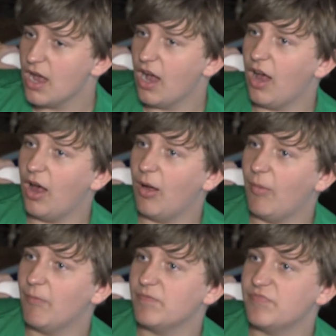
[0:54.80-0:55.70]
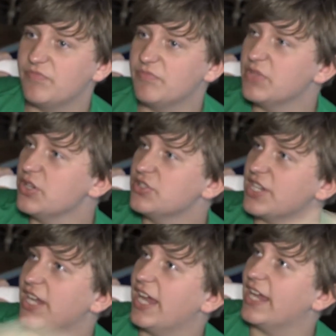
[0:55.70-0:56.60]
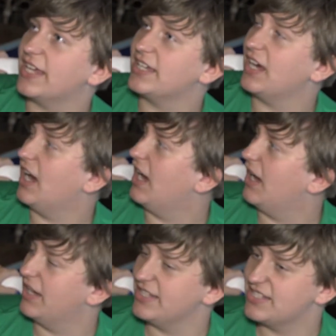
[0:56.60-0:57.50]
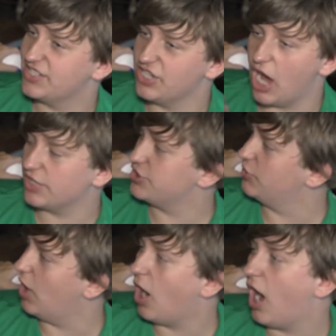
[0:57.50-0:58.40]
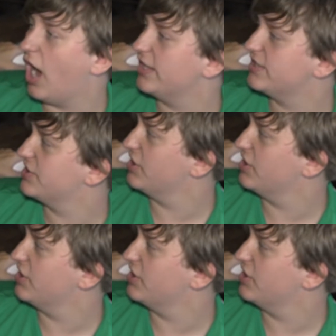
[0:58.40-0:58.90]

Um, music, uh, it's not too hot, it's